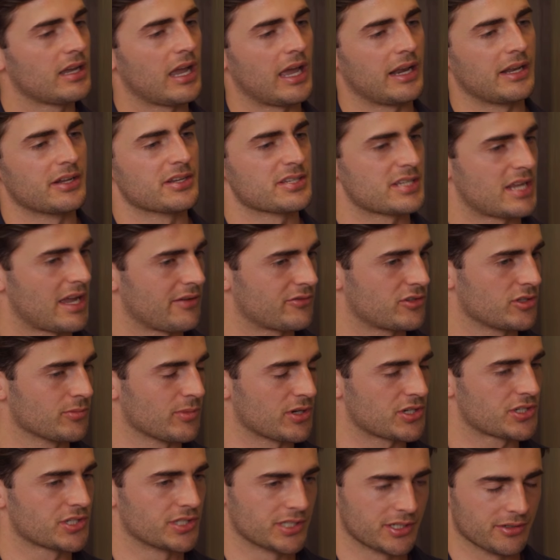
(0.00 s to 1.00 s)
and it doesn't have too
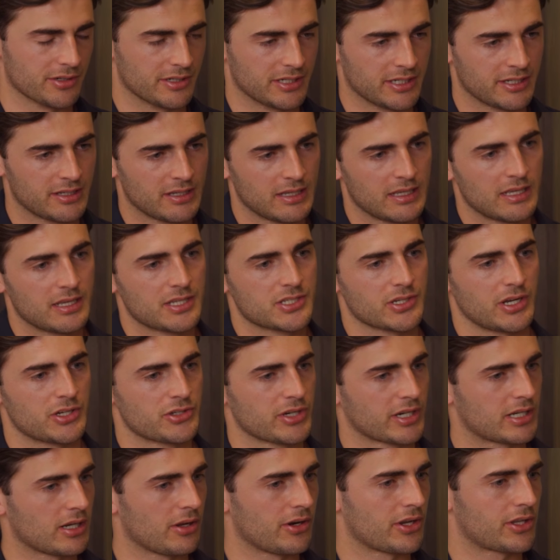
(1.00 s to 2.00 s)
much sugar in it. So I
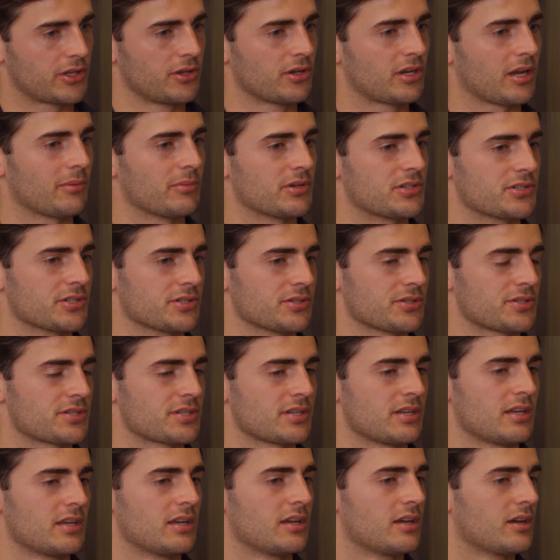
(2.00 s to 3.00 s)
drink a lot of cucumber
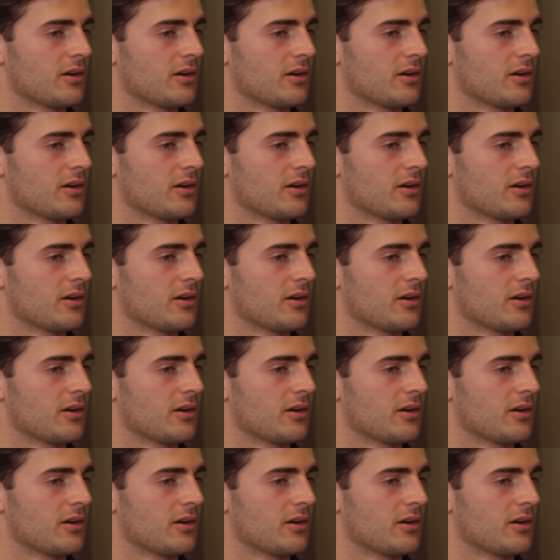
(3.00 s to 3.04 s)
juice.